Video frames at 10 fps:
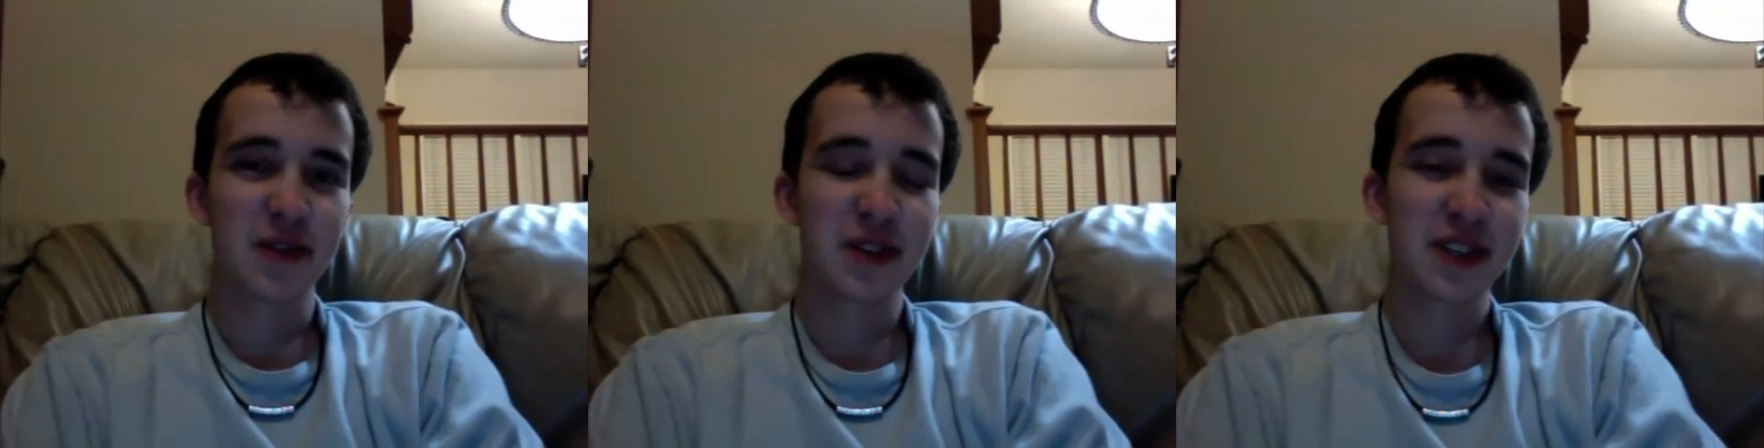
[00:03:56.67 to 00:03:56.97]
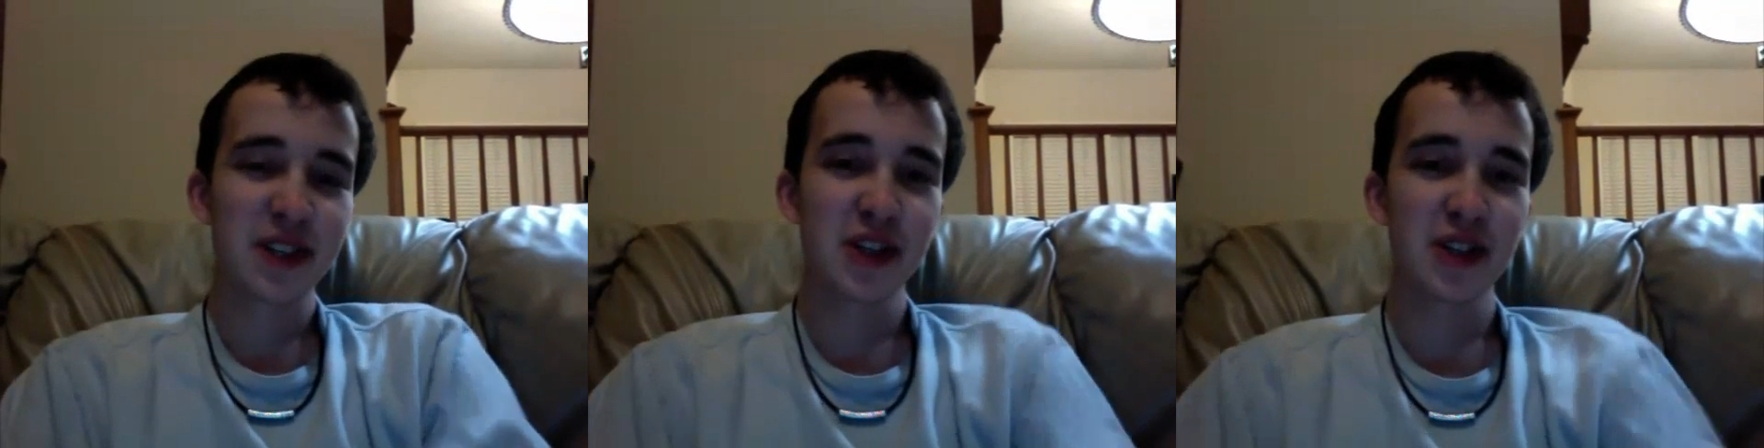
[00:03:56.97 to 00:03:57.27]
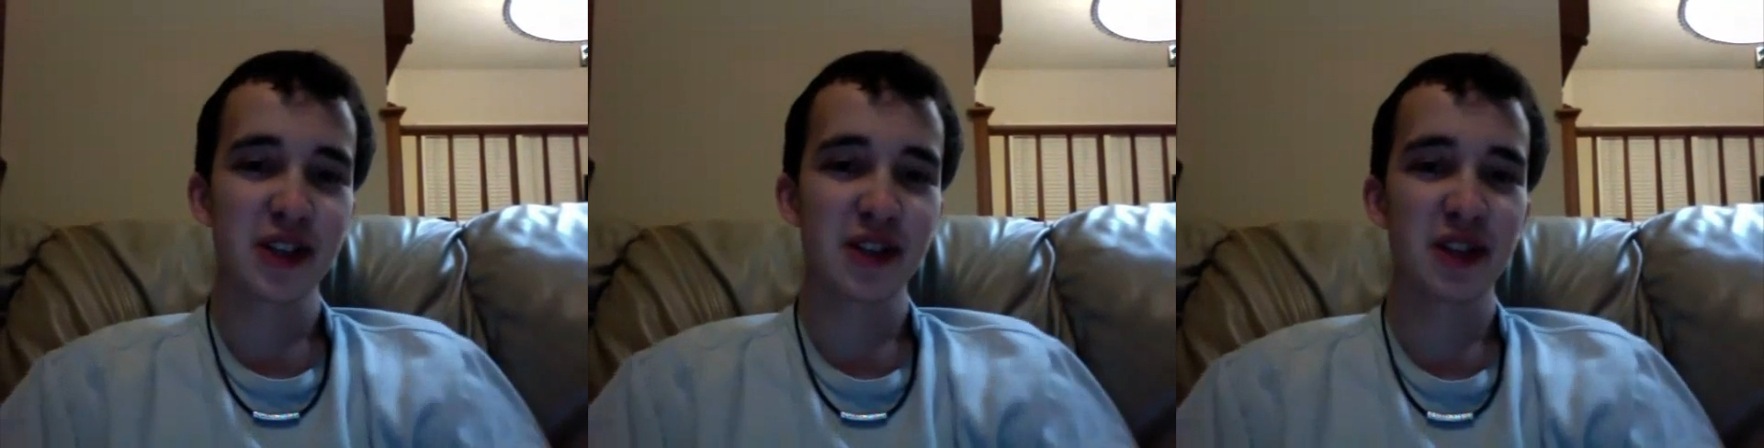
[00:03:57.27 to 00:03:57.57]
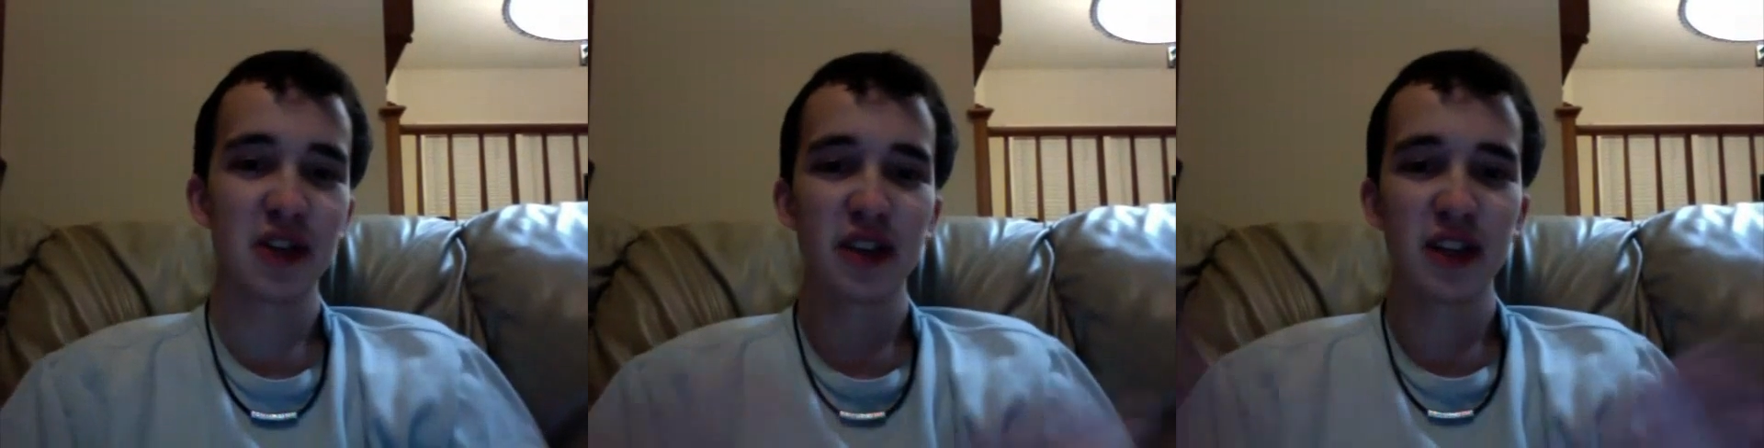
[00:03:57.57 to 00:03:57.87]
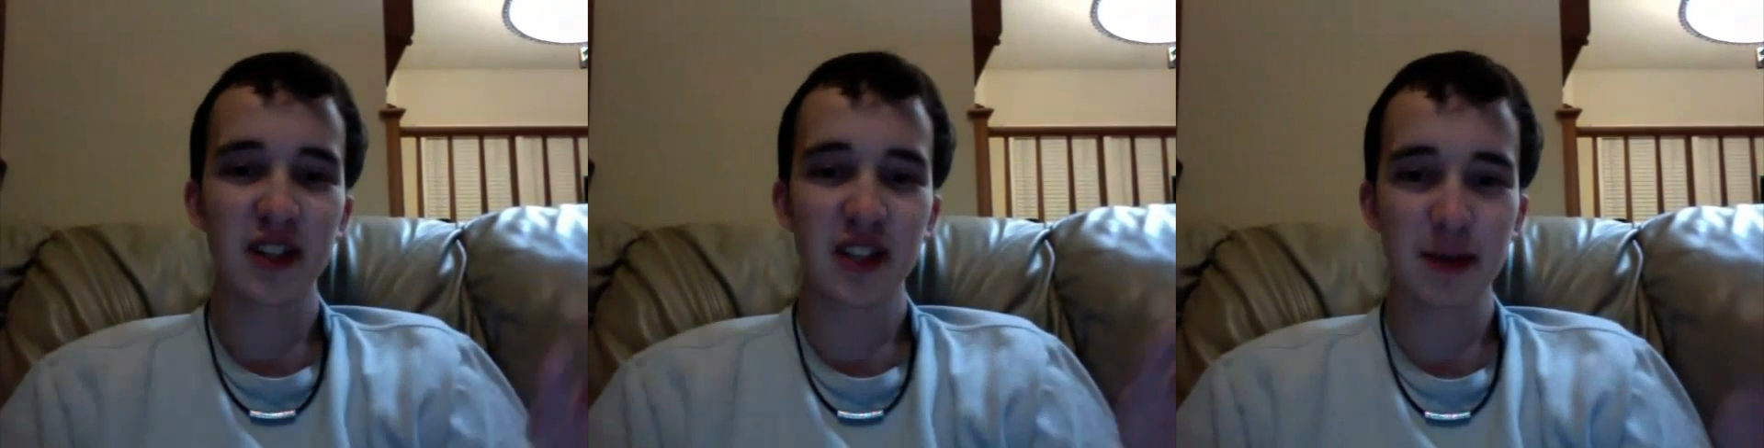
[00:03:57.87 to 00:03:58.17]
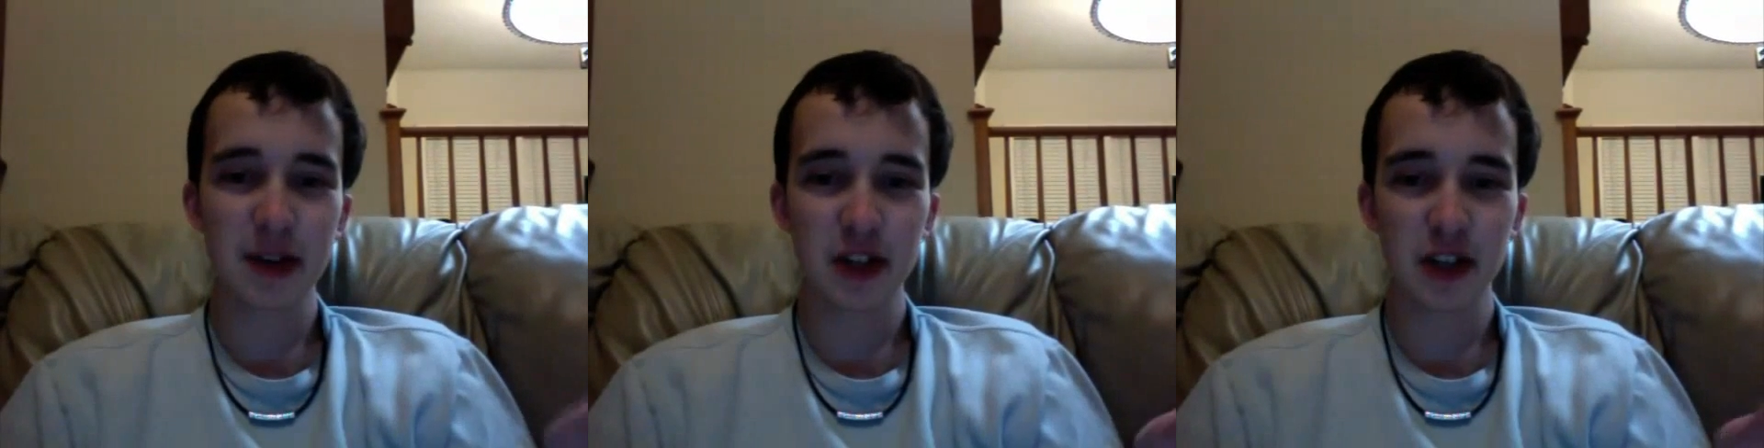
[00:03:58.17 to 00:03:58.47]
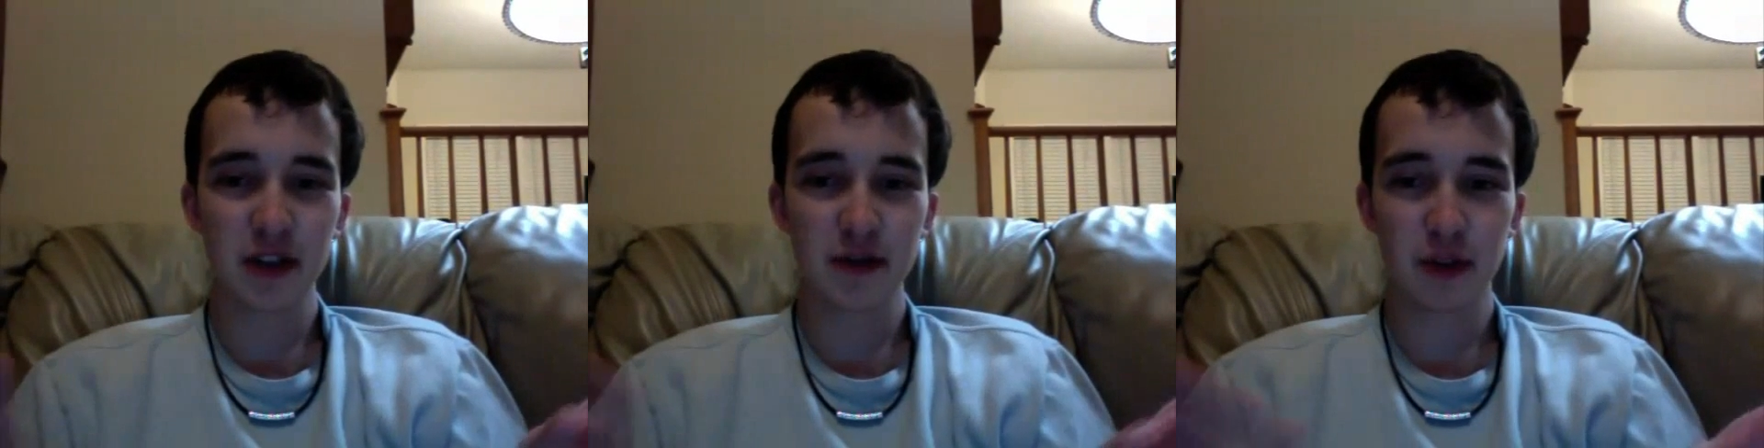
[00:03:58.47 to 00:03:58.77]
Is there something that you need to say about
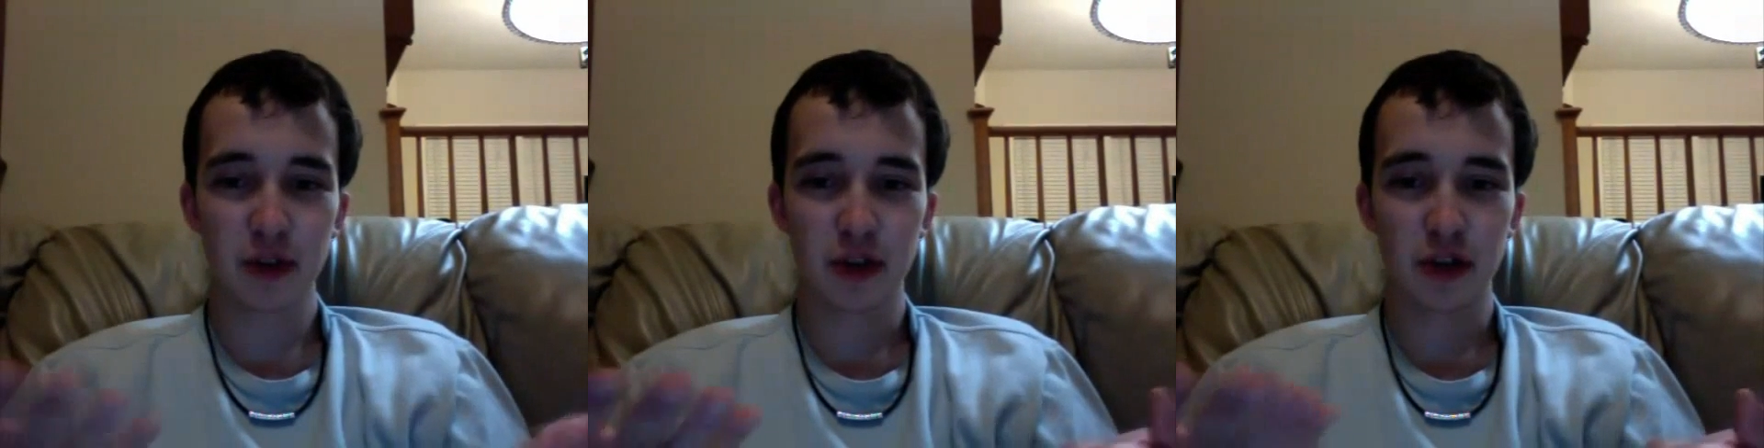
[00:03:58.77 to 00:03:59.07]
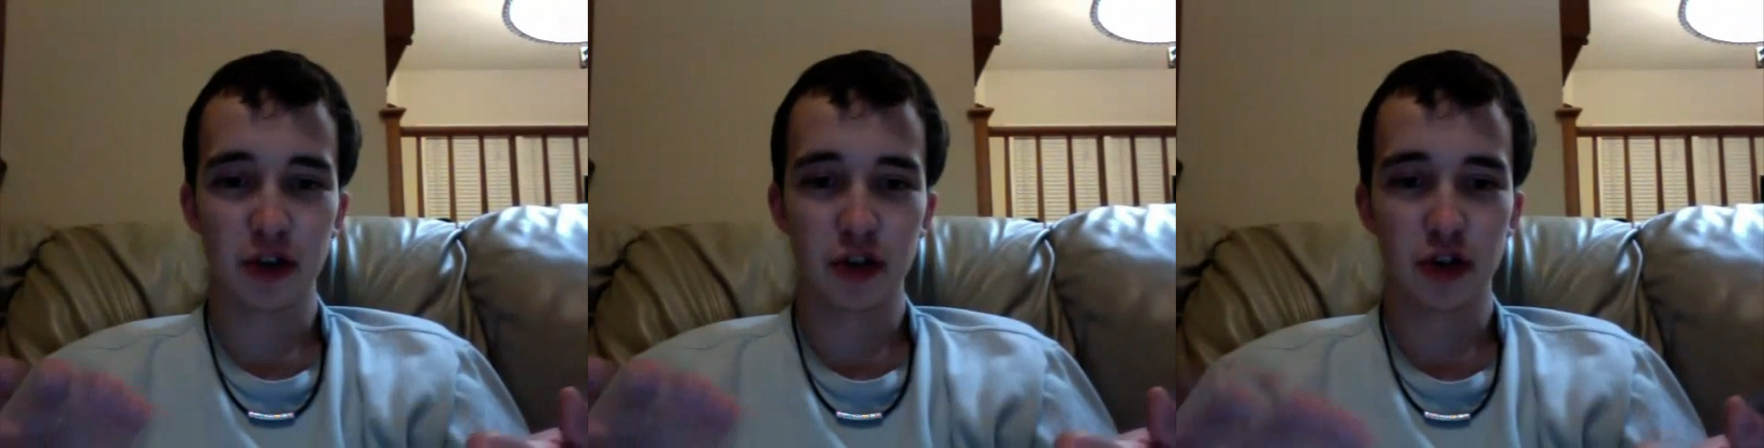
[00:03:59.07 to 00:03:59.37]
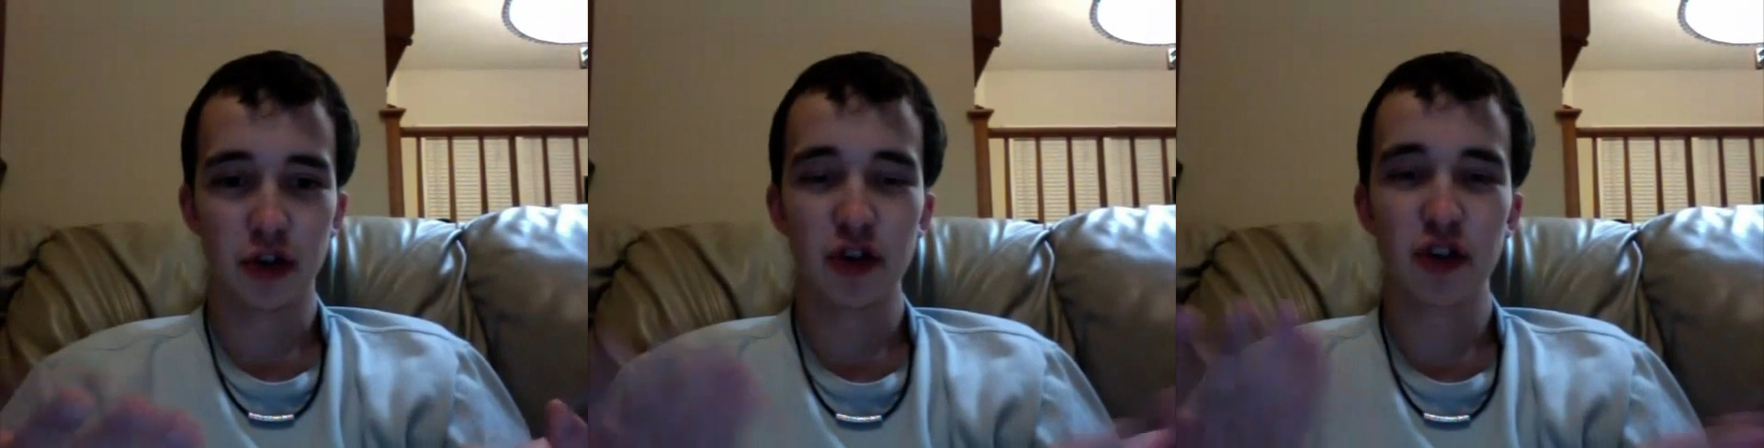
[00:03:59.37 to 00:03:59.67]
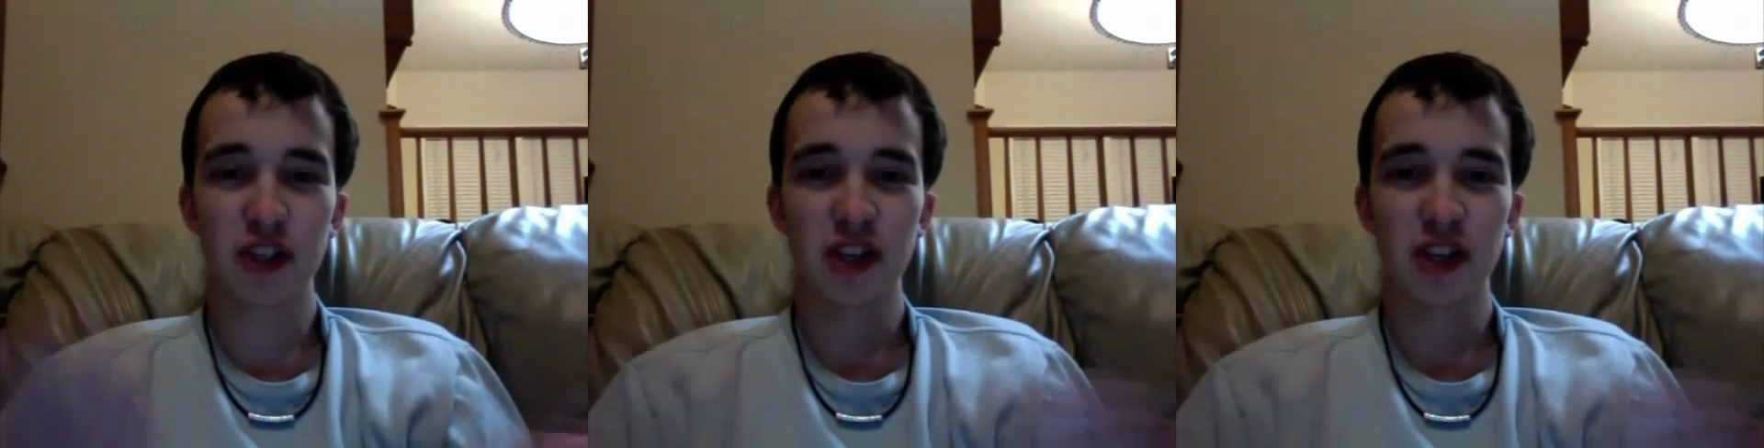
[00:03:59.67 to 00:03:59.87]
yourself, or should you just say